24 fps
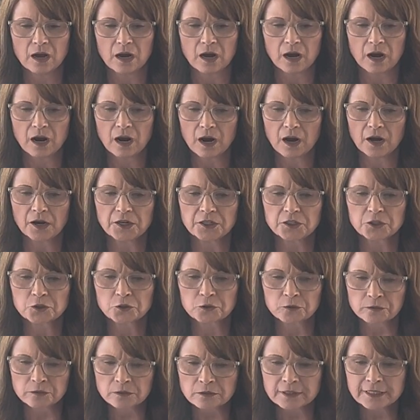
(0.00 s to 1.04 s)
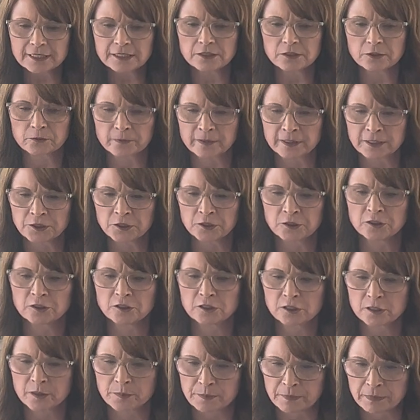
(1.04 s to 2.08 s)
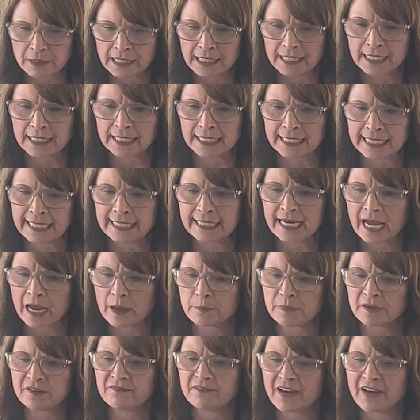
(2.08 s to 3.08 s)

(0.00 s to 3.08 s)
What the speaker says: a heart truly surrendered to me need not be